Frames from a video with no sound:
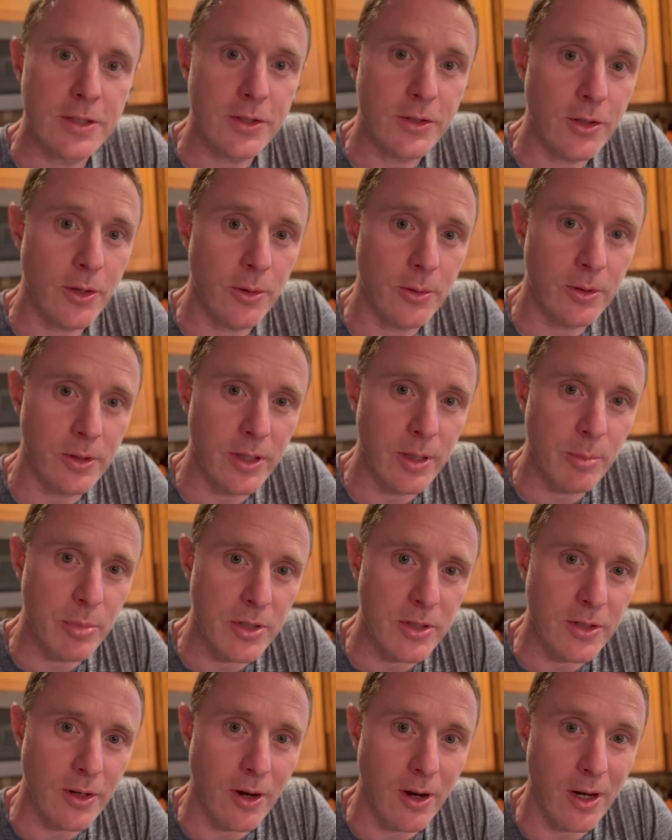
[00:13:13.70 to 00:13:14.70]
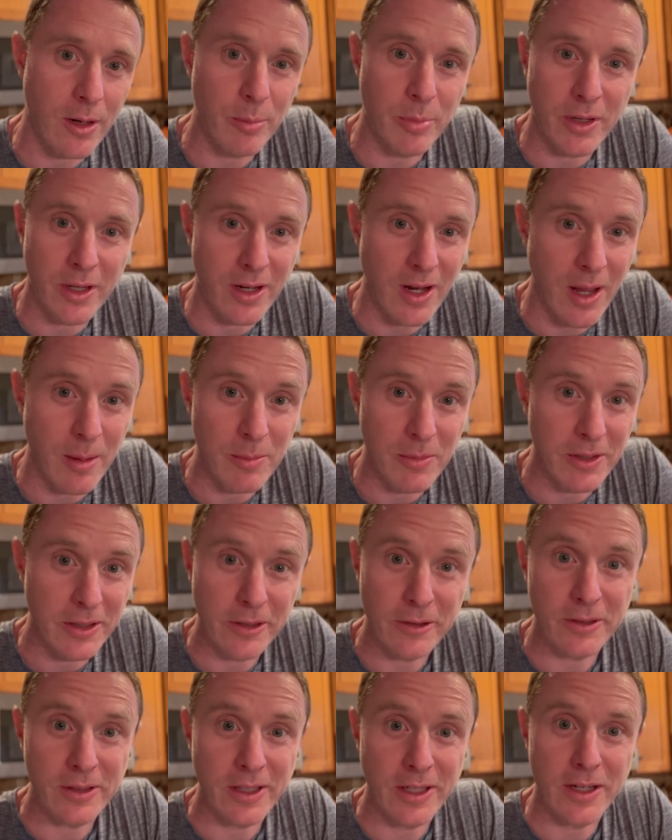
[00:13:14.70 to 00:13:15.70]
totally bizarre, but I'm
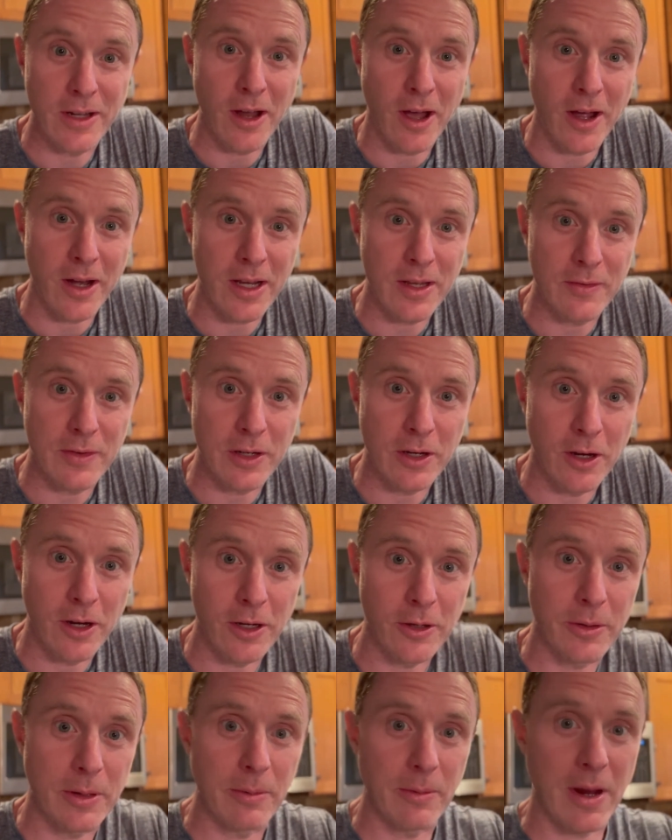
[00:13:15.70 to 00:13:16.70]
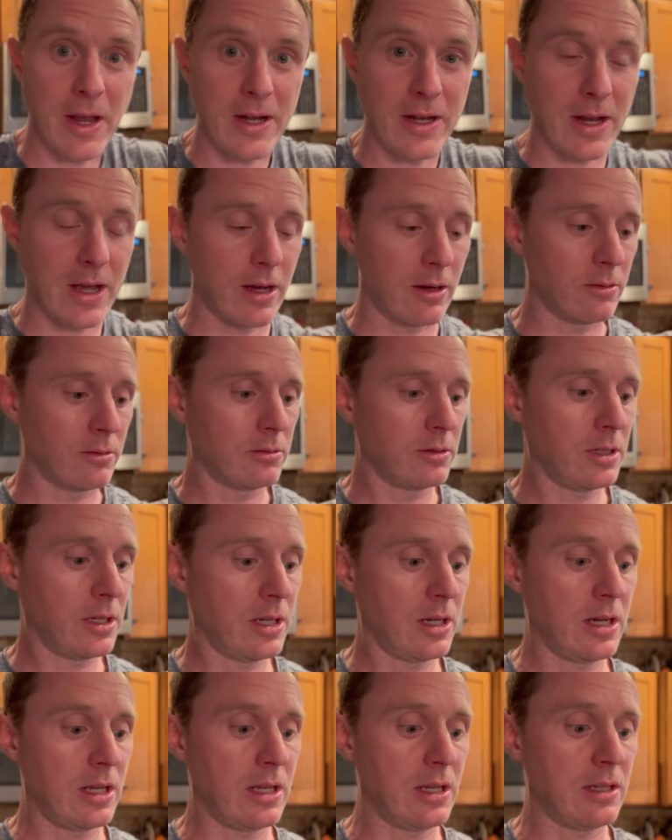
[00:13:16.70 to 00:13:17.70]
literally not even hungry right now.
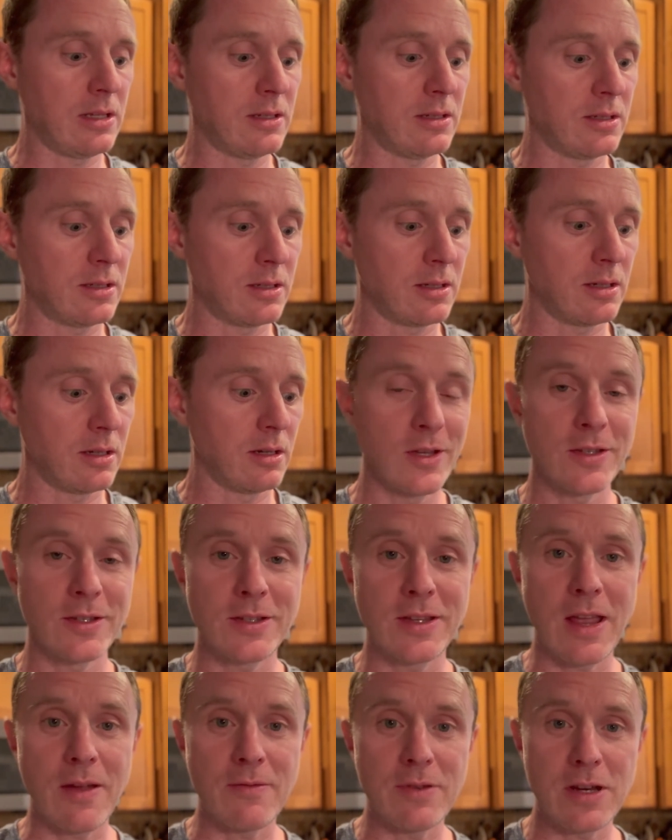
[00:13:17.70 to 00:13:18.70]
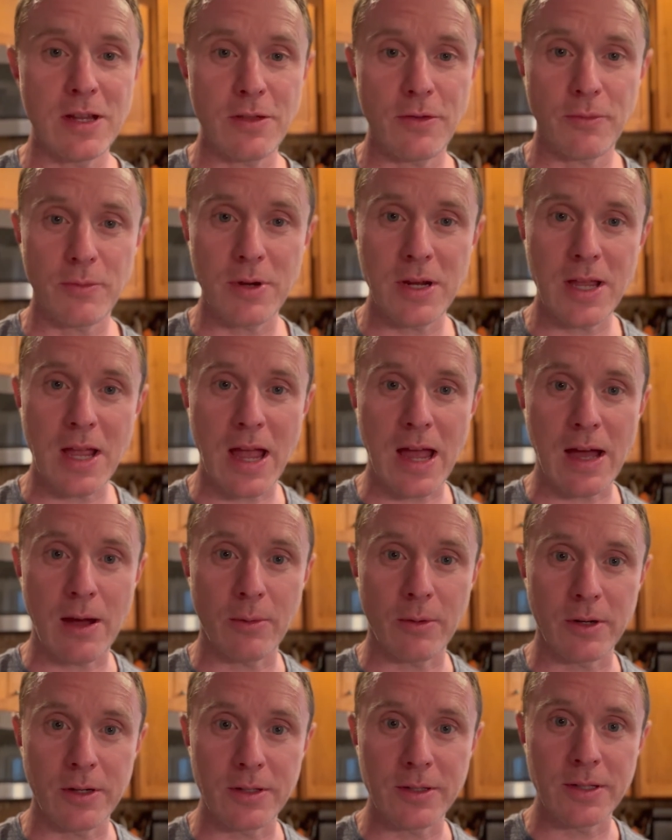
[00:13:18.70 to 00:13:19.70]
It is 73
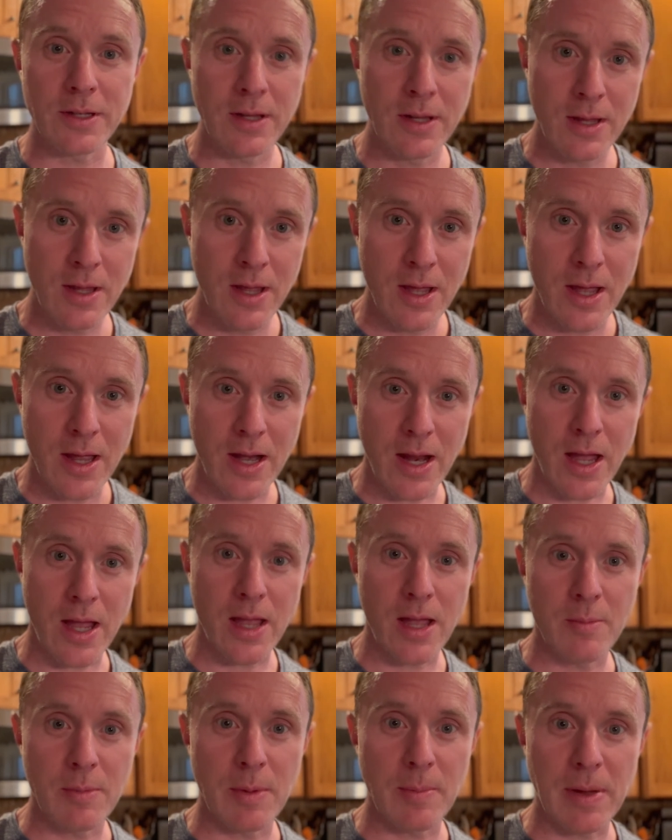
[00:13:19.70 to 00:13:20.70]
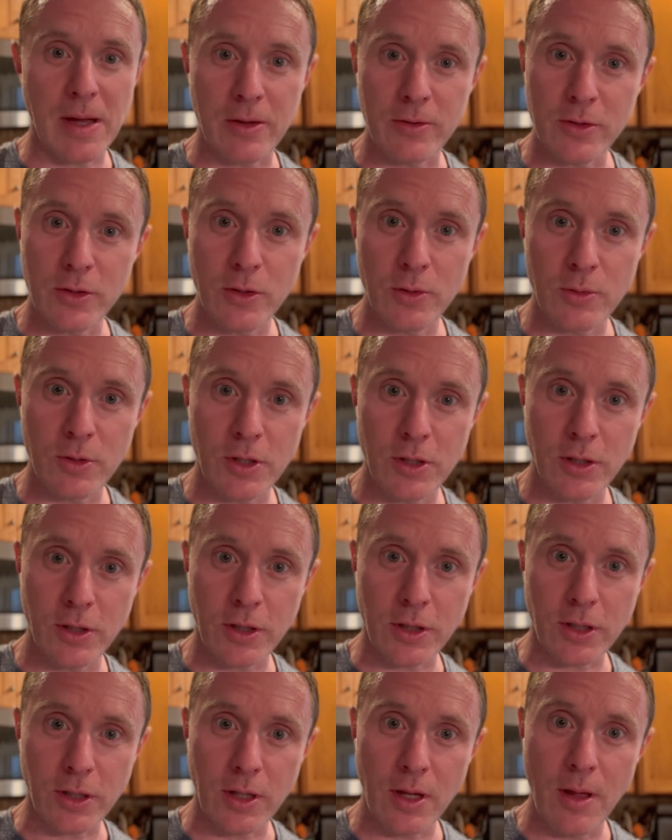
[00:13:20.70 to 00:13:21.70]
hours and I am about to
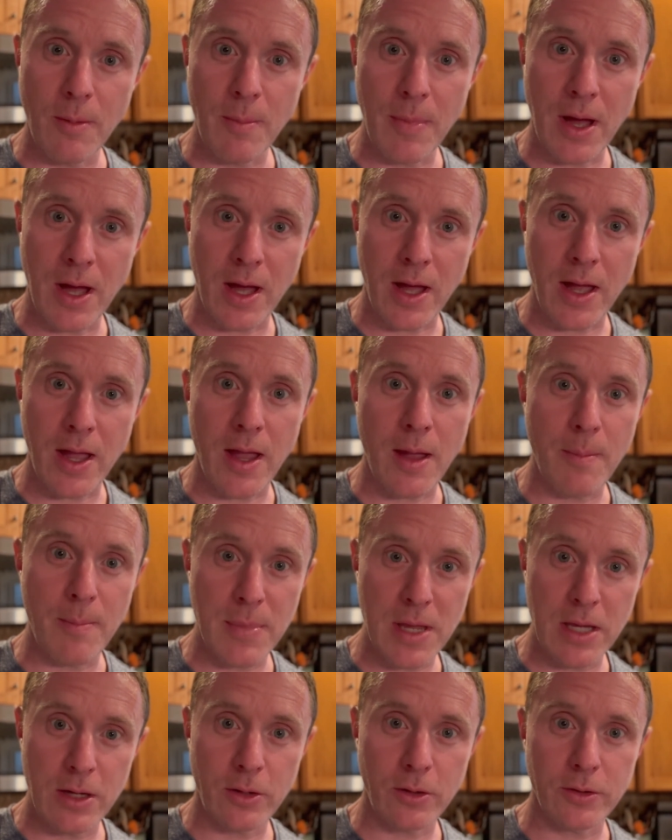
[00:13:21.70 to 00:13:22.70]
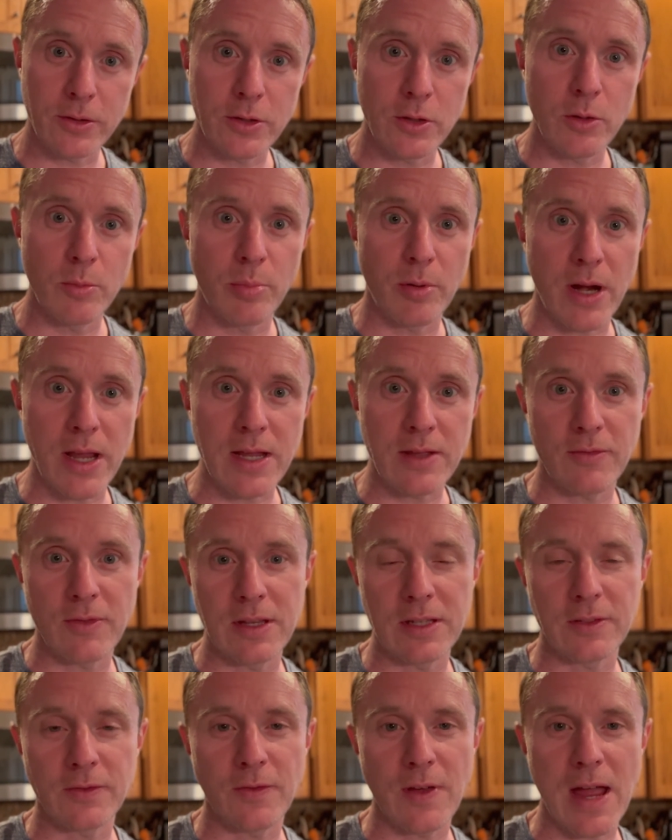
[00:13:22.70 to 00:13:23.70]
cook my meal to break
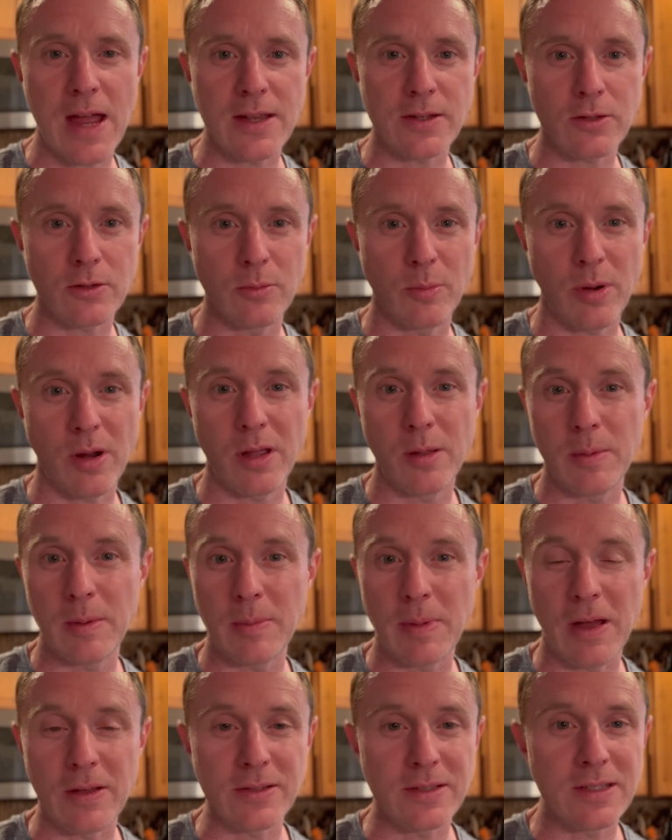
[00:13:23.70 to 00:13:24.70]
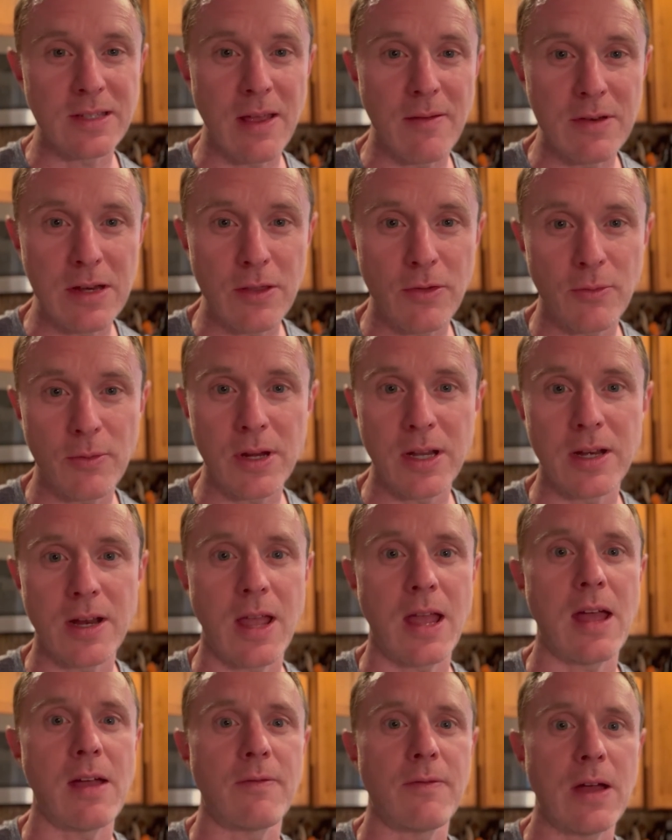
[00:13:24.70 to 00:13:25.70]
this fast. So probably be about
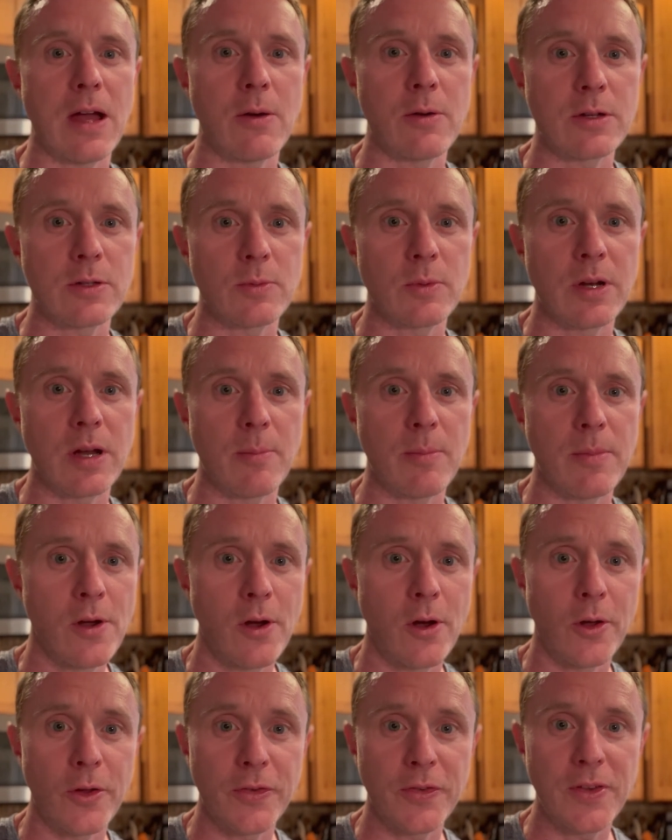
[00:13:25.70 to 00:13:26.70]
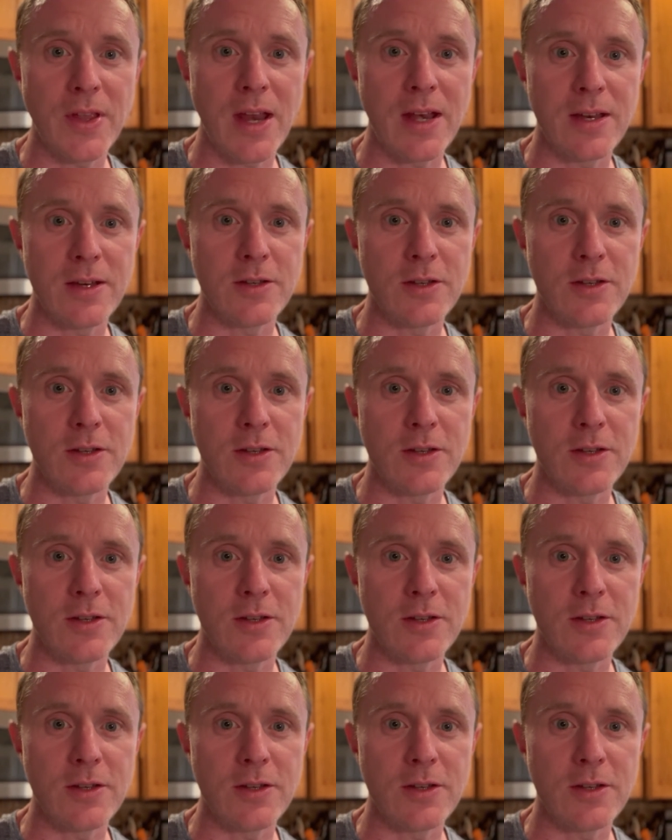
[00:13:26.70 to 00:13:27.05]
73.5 hours when I'm all said and